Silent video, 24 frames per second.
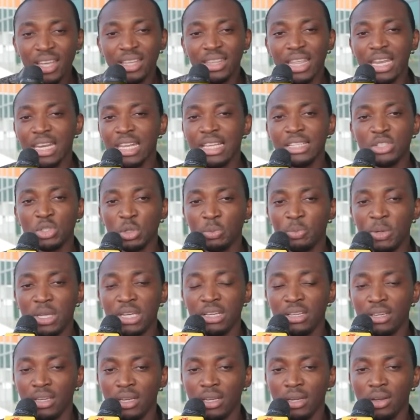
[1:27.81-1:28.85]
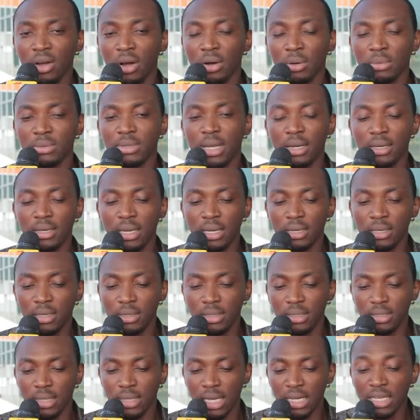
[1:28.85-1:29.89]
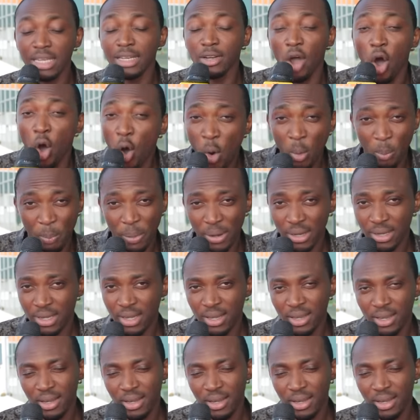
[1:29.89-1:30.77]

they need to be, you know, they, they, need, they need hope